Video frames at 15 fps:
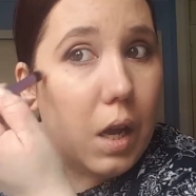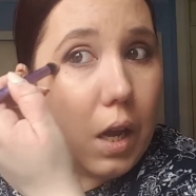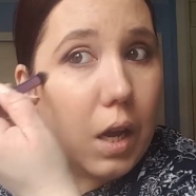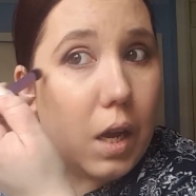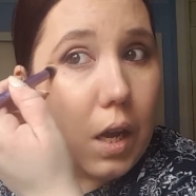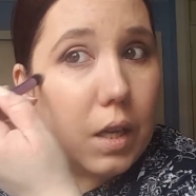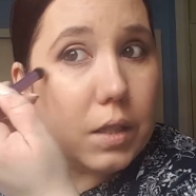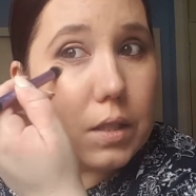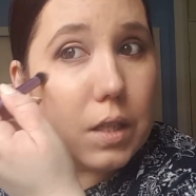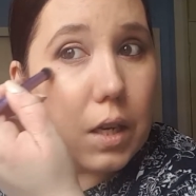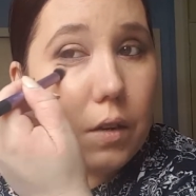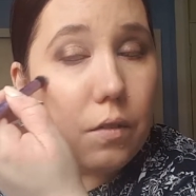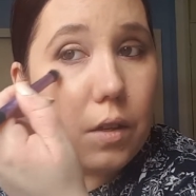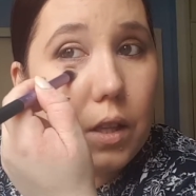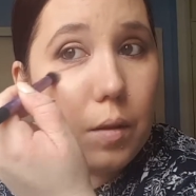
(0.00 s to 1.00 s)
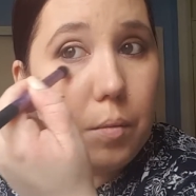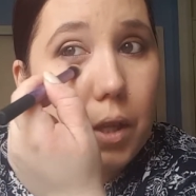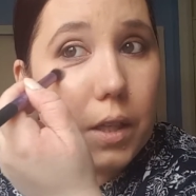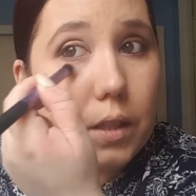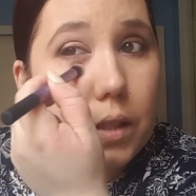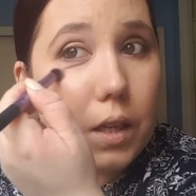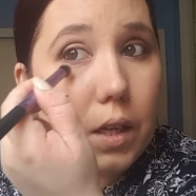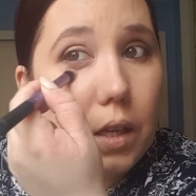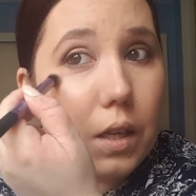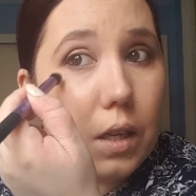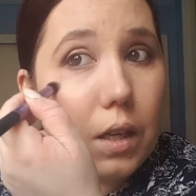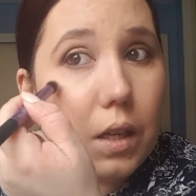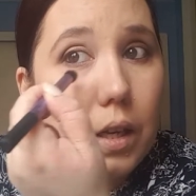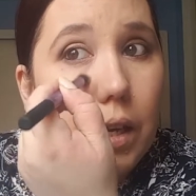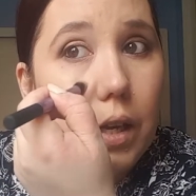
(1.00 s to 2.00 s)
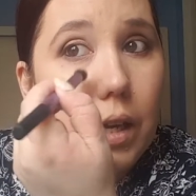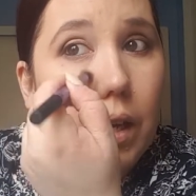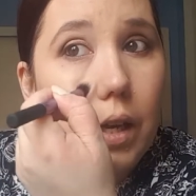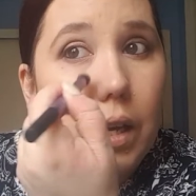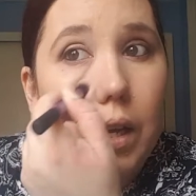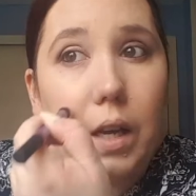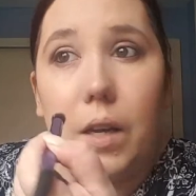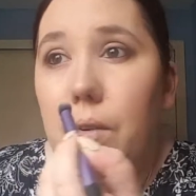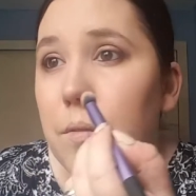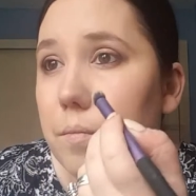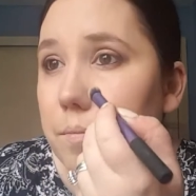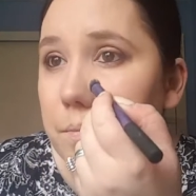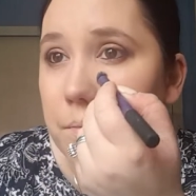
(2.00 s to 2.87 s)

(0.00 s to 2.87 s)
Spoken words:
and I really blend that out.